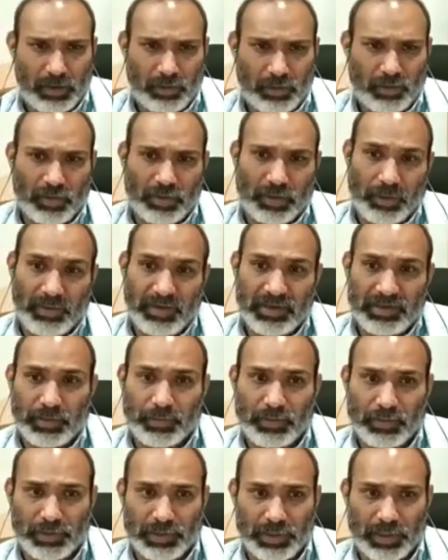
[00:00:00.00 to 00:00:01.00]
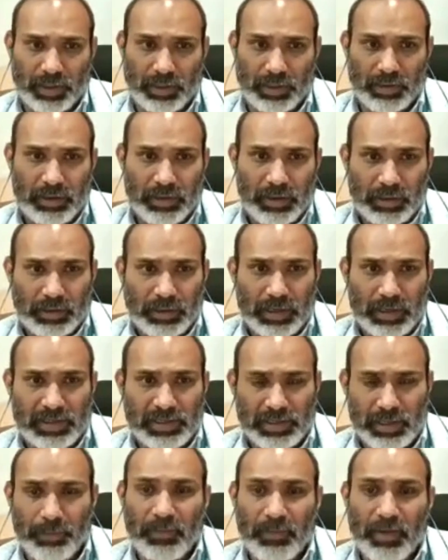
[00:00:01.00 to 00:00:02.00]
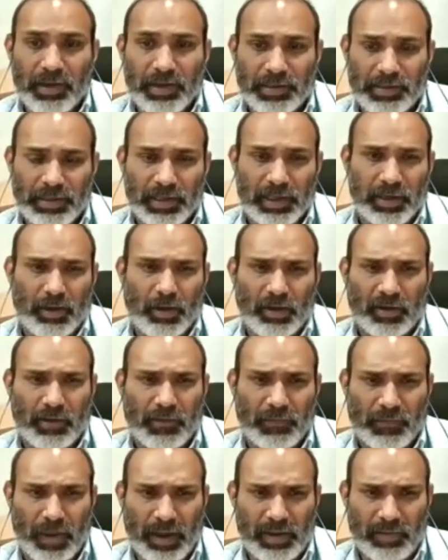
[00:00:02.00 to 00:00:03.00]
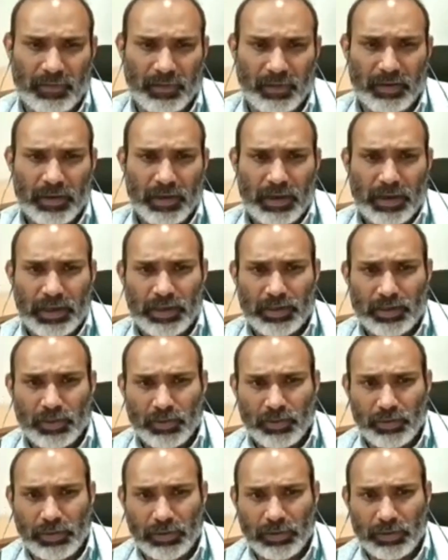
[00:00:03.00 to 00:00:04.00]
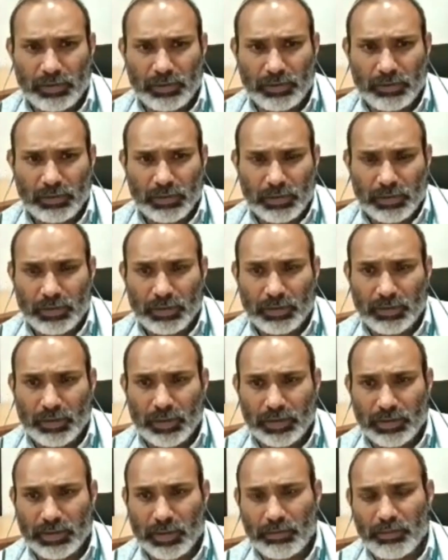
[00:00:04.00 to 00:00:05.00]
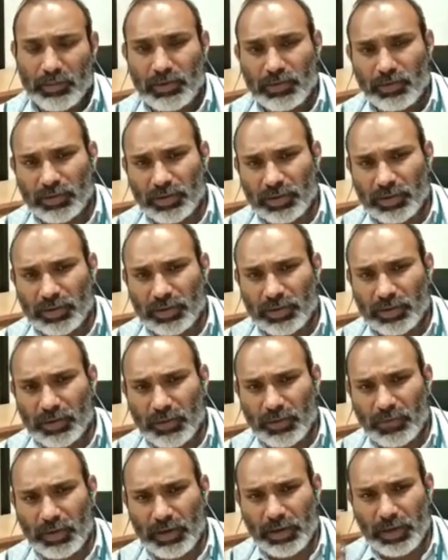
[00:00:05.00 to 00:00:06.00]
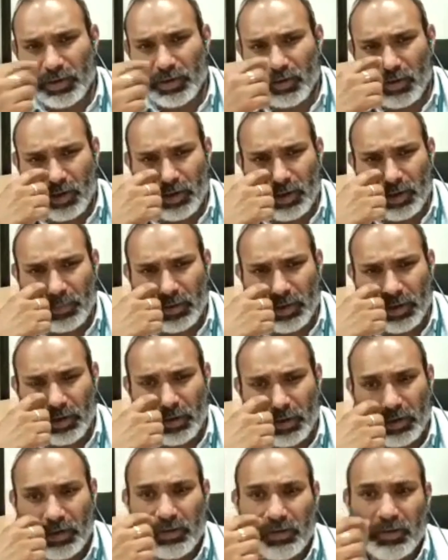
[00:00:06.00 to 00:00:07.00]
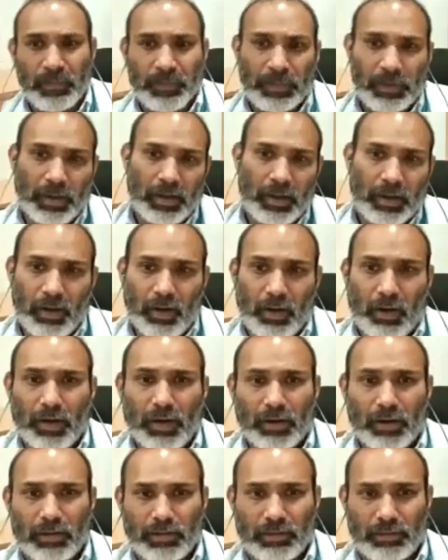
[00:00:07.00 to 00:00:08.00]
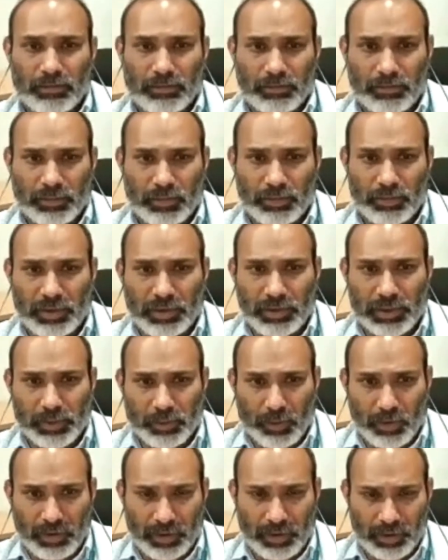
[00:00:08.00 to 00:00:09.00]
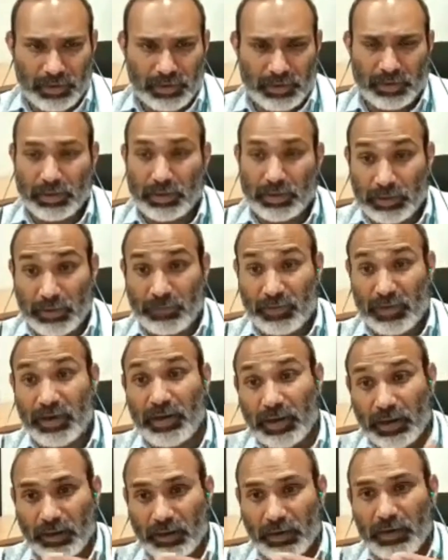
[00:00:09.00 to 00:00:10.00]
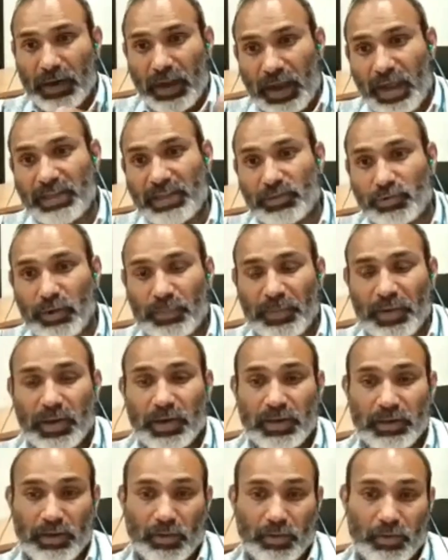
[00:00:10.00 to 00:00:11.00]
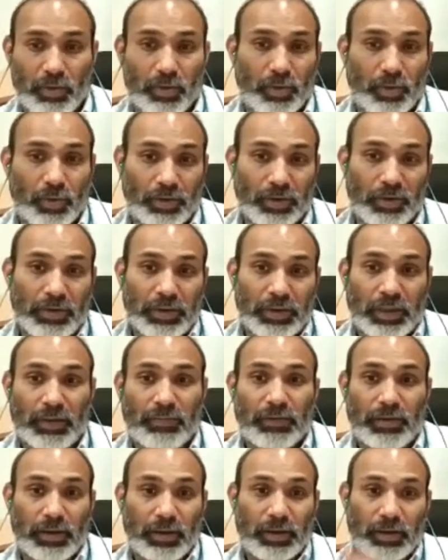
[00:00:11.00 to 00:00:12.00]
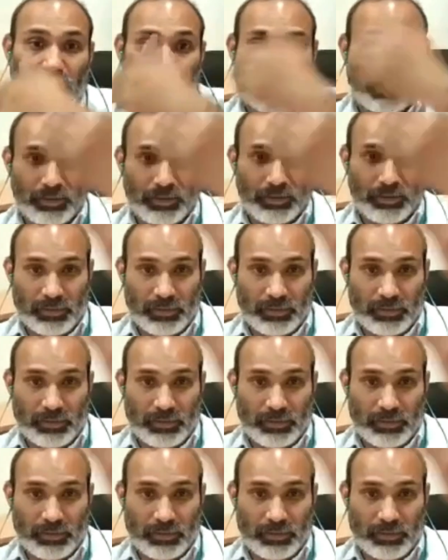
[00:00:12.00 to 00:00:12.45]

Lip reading: to commence the proceeding. Then someone is there, order 5, issuing the summon to the defendant or appeared or to the respondents. Defendant has to appear in the court if the